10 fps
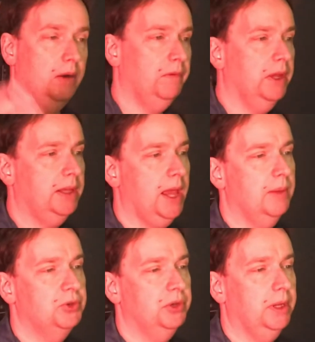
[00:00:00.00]
offline
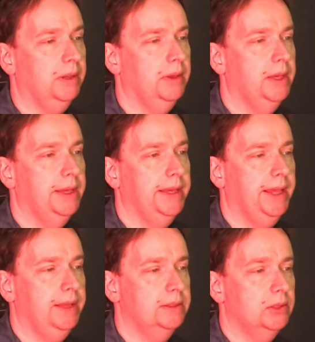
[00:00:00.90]
captioning.
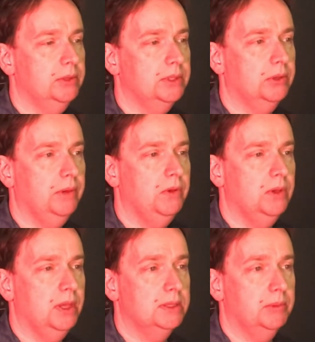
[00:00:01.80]
And so this will give you
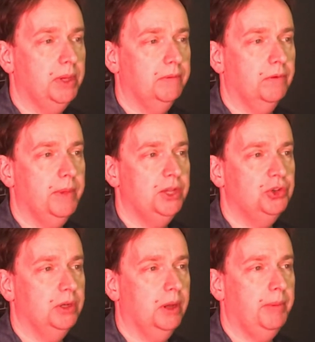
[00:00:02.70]
some
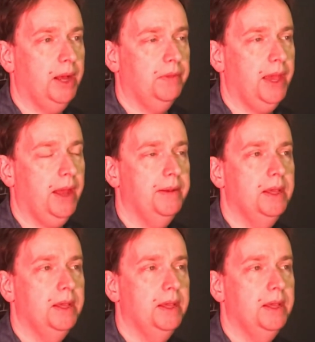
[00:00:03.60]
information about that.